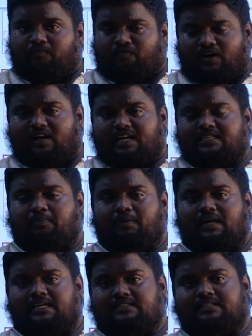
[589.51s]
for
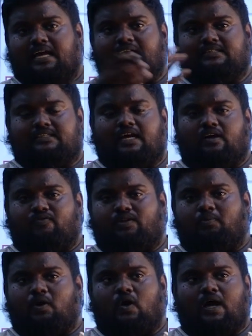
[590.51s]
example, let's say a state of
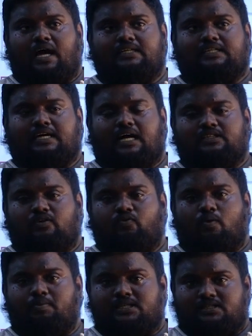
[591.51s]
Tamil Nadu has a caste of
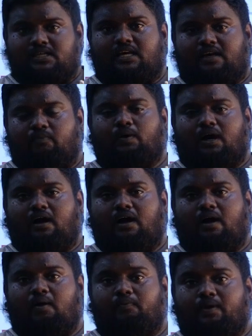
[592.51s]
OBC,
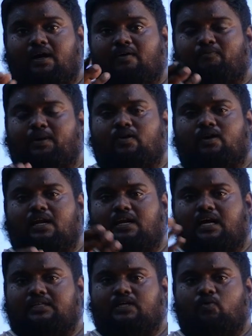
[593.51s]
a particular
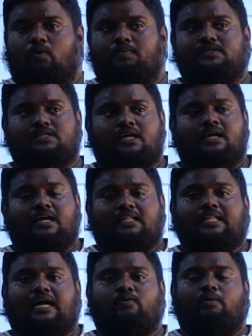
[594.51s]
caste in
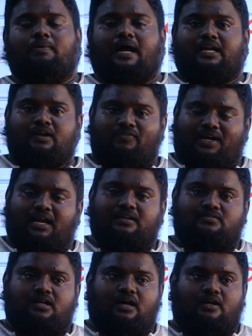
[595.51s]
OBC, that will be identified
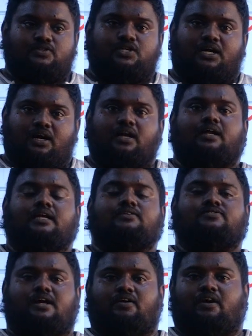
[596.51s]
as general in
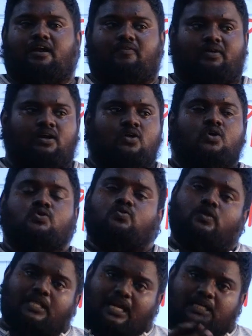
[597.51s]
central level.
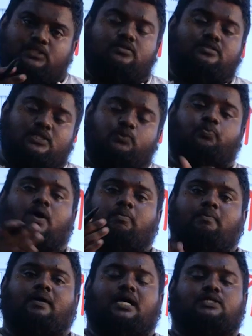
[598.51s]
So this
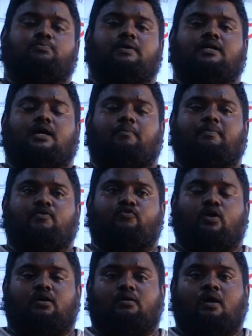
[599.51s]
problem has been coming
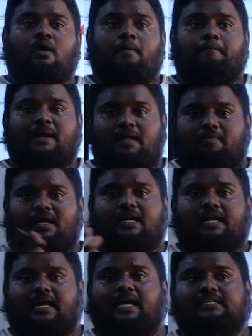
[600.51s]
for many
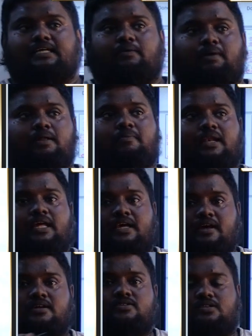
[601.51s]
decades and many
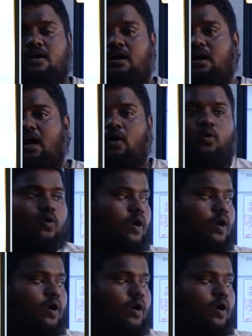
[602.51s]
years ago